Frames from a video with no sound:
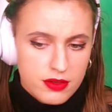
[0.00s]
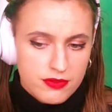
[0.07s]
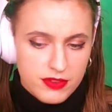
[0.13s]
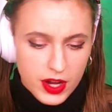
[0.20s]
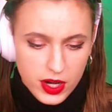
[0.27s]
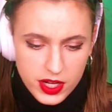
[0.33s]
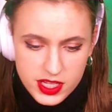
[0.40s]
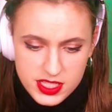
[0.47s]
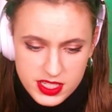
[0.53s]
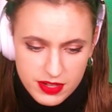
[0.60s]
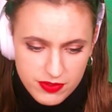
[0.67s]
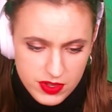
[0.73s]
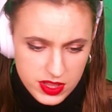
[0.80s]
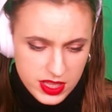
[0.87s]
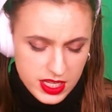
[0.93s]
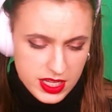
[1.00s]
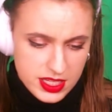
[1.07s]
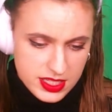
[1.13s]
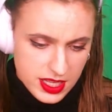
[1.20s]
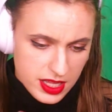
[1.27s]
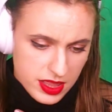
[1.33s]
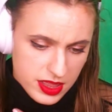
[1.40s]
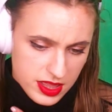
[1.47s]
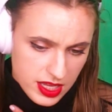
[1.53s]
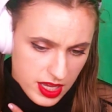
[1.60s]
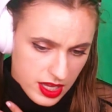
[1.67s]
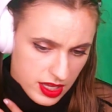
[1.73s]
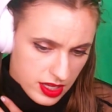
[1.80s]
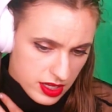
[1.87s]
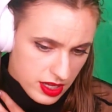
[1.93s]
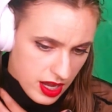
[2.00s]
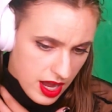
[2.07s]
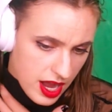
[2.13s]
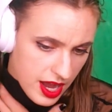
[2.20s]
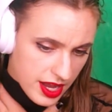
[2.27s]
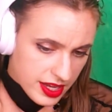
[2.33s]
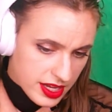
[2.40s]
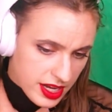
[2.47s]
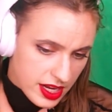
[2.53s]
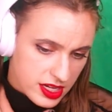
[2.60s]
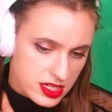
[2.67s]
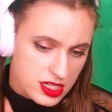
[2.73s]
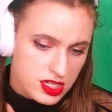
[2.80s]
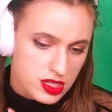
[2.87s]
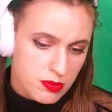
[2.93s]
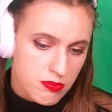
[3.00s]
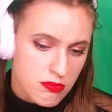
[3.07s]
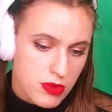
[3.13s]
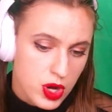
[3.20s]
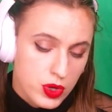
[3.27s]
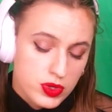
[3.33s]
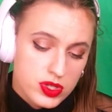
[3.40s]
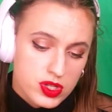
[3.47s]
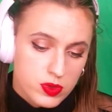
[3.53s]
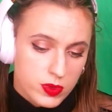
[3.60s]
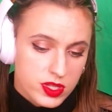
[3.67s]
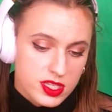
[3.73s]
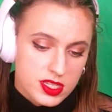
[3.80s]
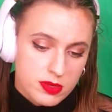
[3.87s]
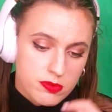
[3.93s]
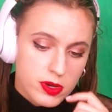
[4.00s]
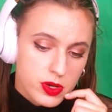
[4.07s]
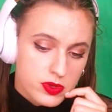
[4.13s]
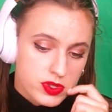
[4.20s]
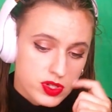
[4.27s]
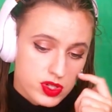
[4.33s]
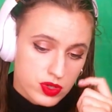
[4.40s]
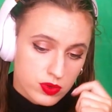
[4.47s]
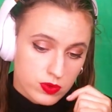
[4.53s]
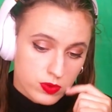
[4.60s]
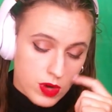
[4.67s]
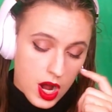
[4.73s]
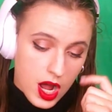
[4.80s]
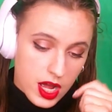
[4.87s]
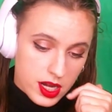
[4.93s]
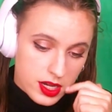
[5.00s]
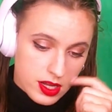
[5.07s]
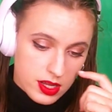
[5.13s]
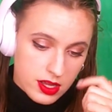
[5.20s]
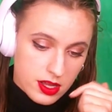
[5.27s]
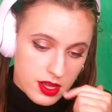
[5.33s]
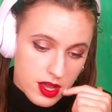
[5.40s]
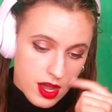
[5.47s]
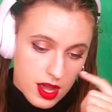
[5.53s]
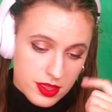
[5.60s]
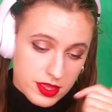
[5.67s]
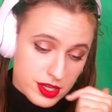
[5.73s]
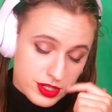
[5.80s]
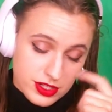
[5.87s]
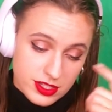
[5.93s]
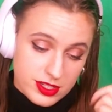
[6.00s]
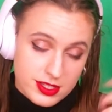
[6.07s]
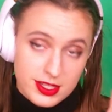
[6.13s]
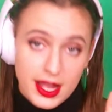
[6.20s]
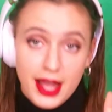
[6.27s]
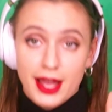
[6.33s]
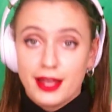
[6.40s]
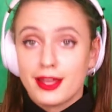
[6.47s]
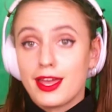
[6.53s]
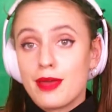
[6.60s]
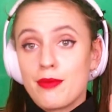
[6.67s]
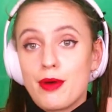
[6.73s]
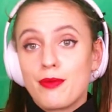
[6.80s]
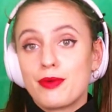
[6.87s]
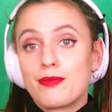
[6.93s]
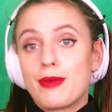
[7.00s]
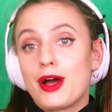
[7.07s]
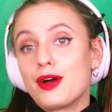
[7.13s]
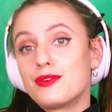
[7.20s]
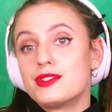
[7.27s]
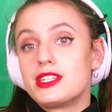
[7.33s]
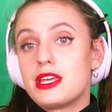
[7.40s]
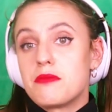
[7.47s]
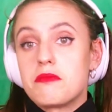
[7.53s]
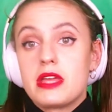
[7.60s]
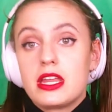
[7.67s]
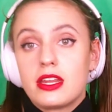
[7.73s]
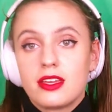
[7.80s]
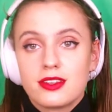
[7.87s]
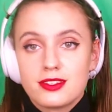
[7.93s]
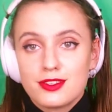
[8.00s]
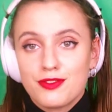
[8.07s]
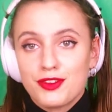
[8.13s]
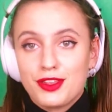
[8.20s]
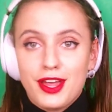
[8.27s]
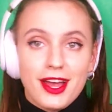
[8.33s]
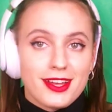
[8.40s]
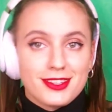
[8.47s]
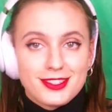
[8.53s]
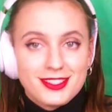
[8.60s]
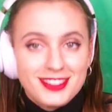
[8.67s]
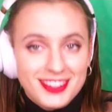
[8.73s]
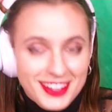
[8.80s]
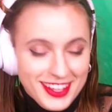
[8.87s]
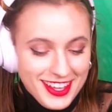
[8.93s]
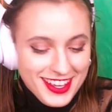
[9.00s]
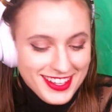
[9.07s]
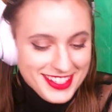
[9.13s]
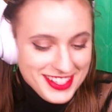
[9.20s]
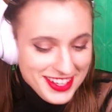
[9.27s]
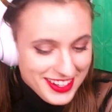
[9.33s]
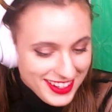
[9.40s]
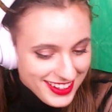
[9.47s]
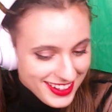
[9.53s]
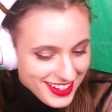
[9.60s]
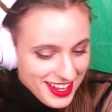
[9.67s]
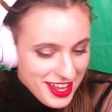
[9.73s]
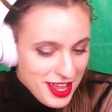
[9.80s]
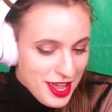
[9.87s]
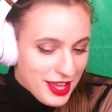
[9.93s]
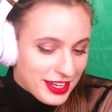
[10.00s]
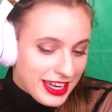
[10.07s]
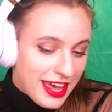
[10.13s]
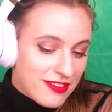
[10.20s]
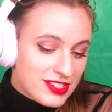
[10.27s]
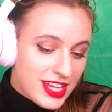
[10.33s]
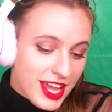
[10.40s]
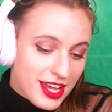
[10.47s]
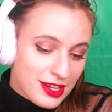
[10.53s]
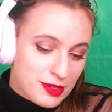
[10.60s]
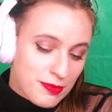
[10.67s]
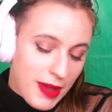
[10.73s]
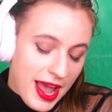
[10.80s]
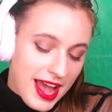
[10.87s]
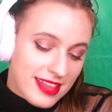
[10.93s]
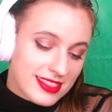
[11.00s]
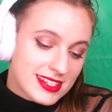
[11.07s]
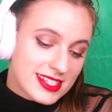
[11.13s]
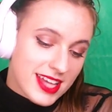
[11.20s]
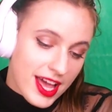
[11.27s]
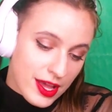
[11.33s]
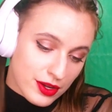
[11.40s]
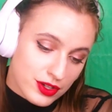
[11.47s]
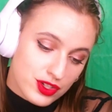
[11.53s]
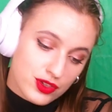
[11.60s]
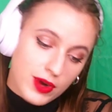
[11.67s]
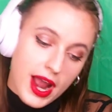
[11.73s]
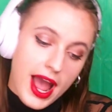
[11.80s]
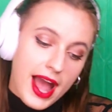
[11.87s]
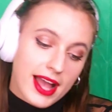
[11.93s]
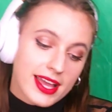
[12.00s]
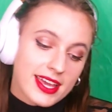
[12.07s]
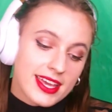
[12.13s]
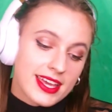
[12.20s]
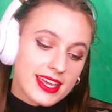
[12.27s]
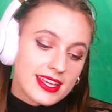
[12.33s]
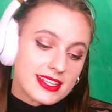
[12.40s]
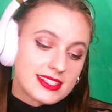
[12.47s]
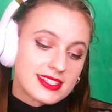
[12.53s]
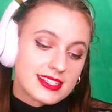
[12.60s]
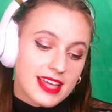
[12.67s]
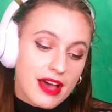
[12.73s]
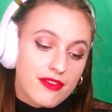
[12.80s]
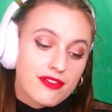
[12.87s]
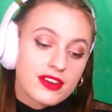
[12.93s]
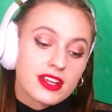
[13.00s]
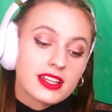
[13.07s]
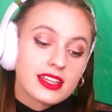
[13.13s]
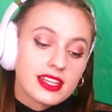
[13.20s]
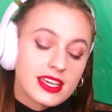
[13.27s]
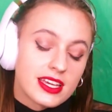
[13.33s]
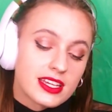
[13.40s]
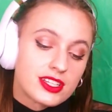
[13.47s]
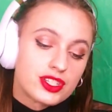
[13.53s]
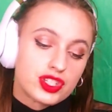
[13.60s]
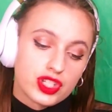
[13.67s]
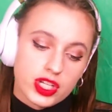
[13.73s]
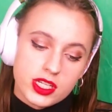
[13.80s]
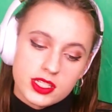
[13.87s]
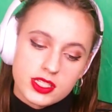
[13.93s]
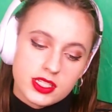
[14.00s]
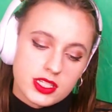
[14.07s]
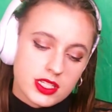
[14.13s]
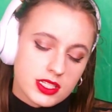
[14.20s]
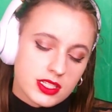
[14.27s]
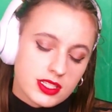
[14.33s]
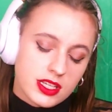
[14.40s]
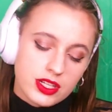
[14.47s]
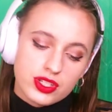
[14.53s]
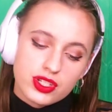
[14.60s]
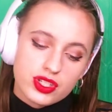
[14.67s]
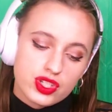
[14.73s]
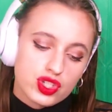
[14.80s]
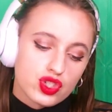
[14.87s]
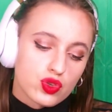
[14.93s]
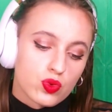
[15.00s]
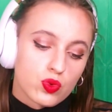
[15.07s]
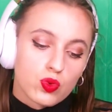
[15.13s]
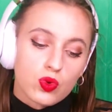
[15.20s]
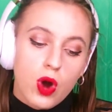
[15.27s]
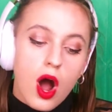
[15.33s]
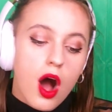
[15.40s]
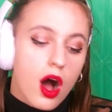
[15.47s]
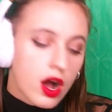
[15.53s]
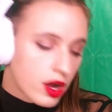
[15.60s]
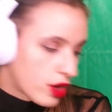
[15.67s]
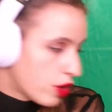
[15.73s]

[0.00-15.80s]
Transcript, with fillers: various different things. I think I connected the most with Supposed to Rot. I think just because I came up with my own deep meanings for that song. Left Hand Path, the title track, is definitely just such a strong